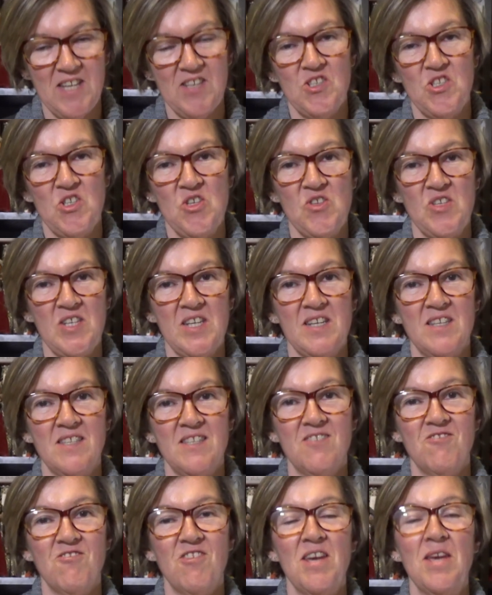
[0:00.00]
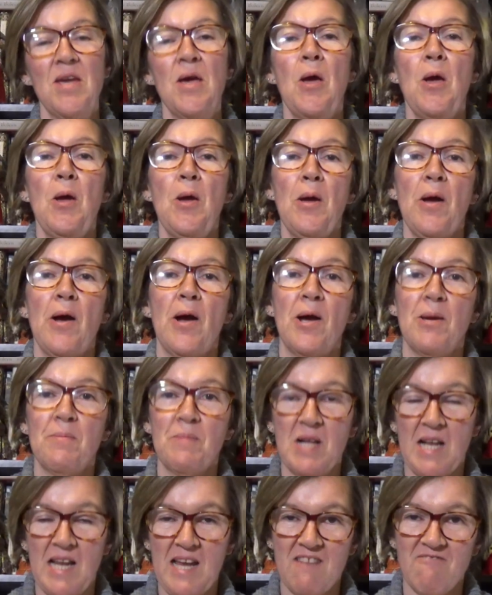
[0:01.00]
in Tudor History.
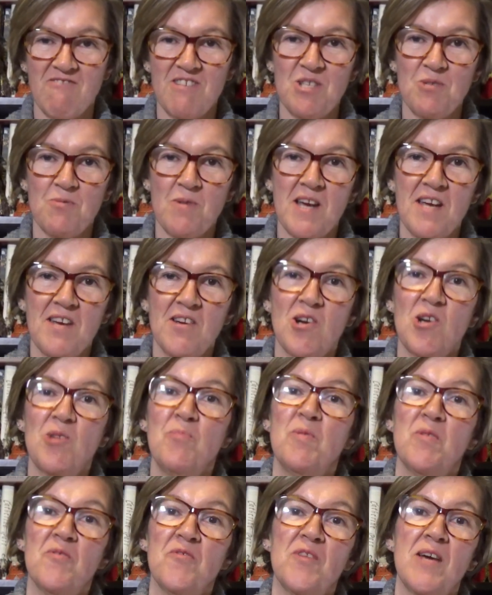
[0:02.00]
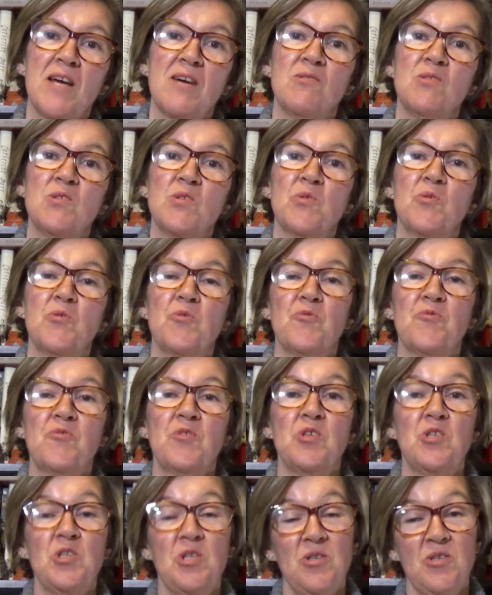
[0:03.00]
I'm Claire Ridgway. I'm the founder of
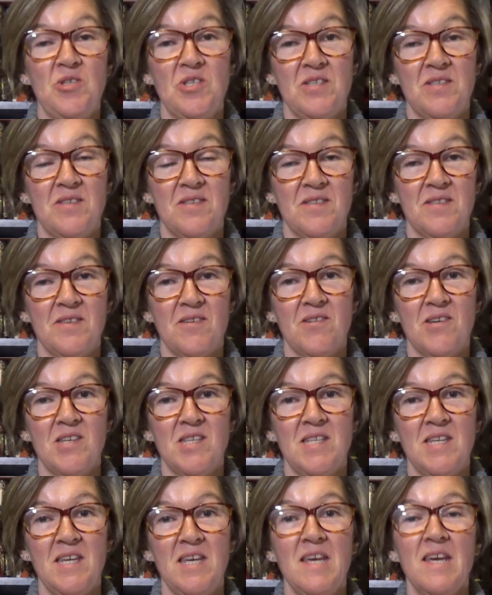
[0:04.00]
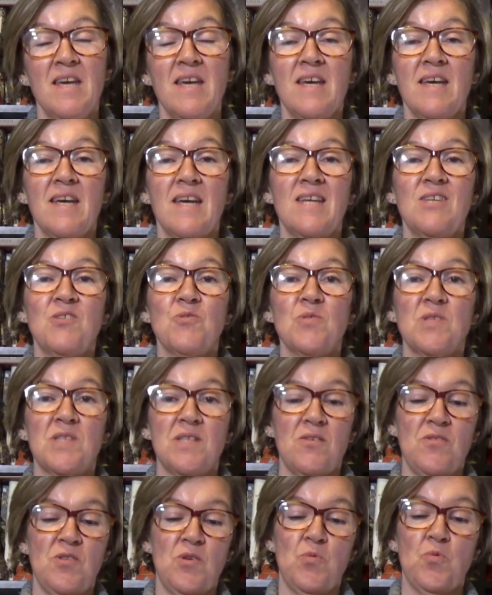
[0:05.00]
the Tudor Society and
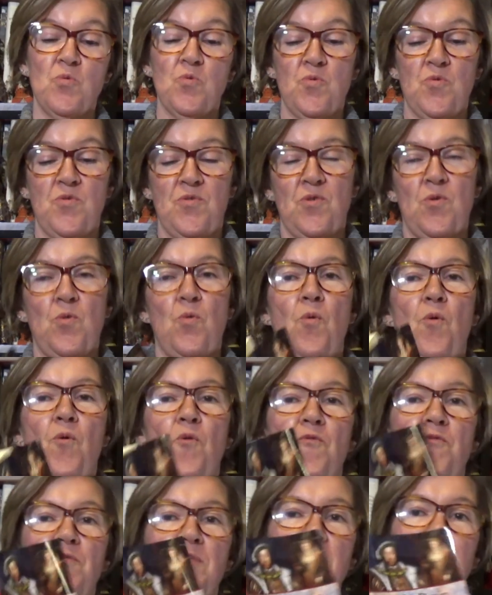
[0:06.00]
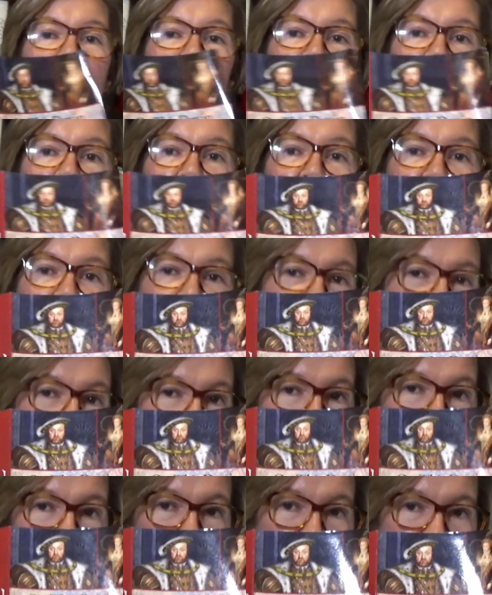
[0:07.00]
also the author of this book,
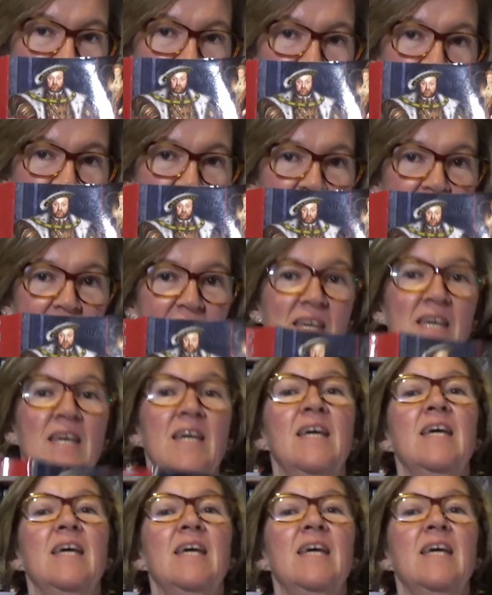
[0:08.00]
On This Day